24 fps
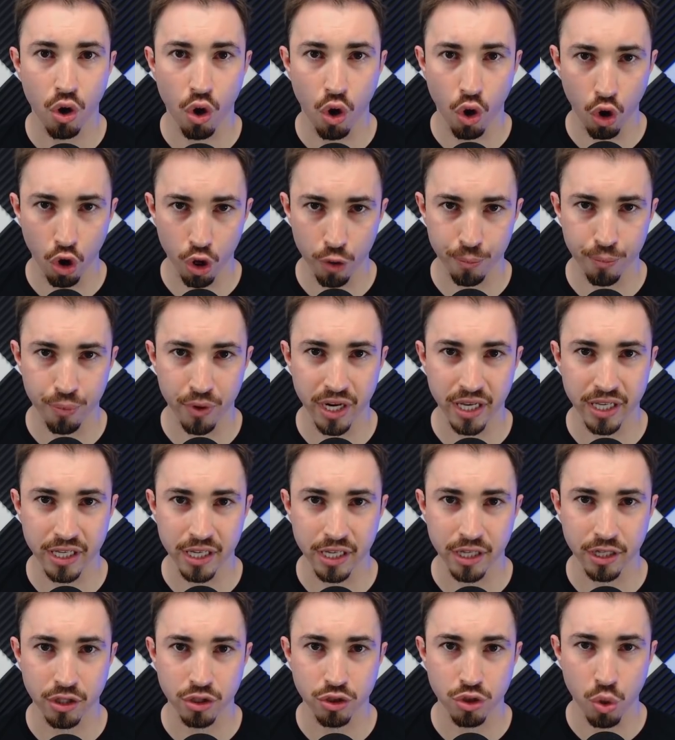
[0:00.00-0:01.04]

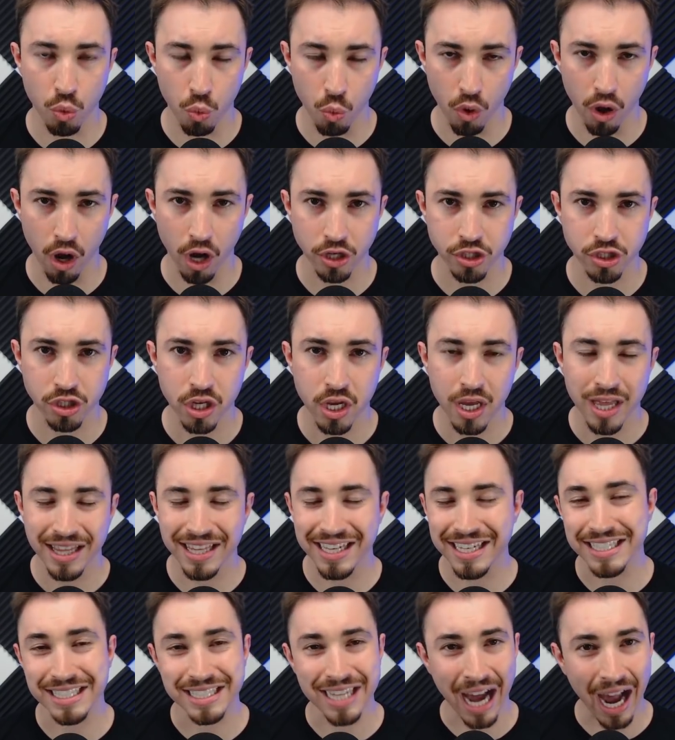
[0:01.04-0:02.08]
heartbreaking to watch.
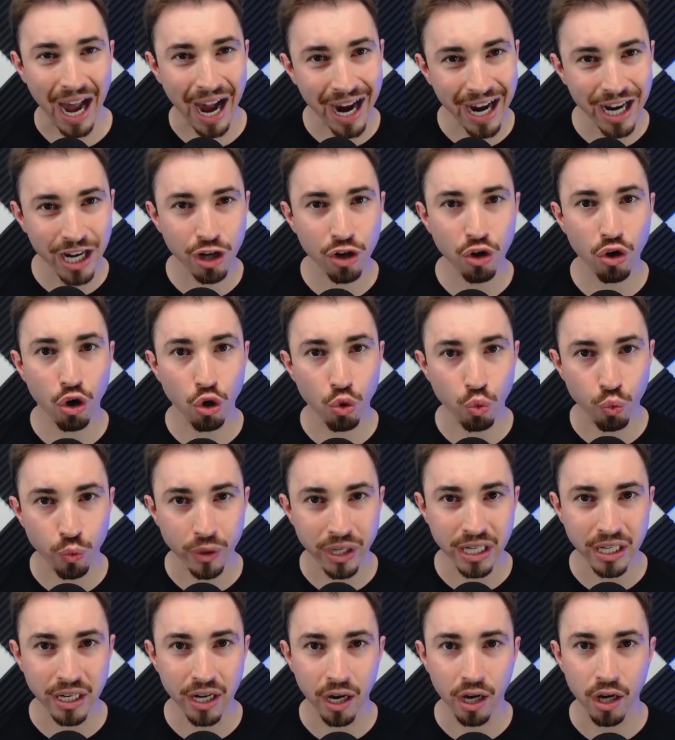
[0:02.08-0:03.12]
The entire
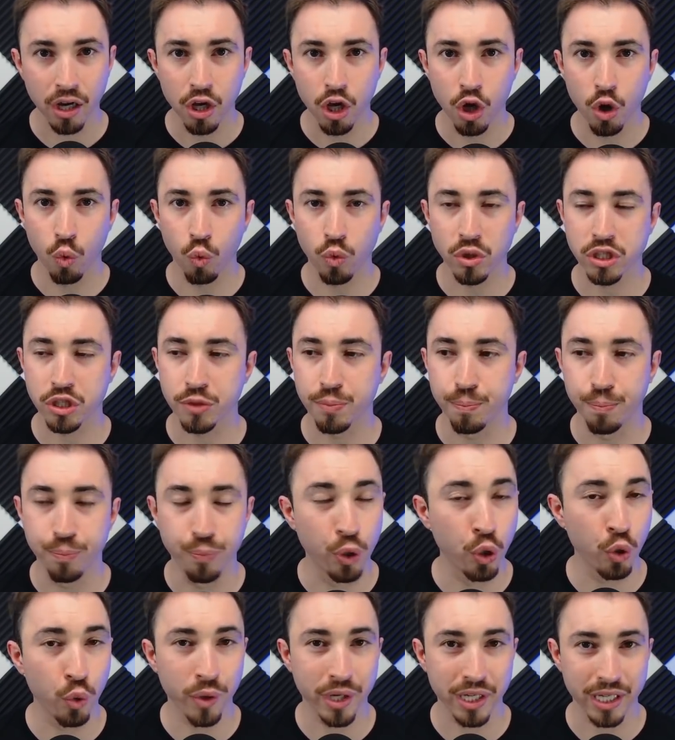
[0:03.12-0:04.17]
arena was
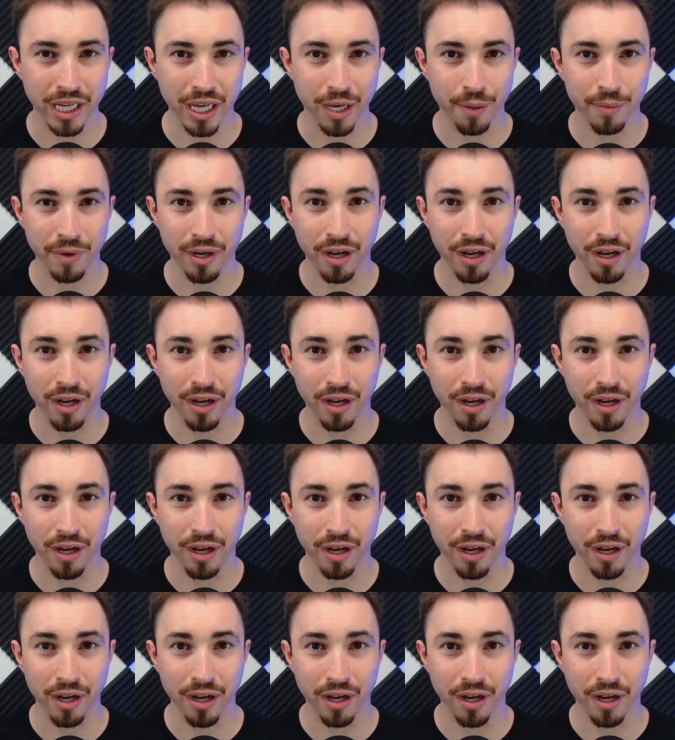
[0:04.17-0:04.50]
booing him.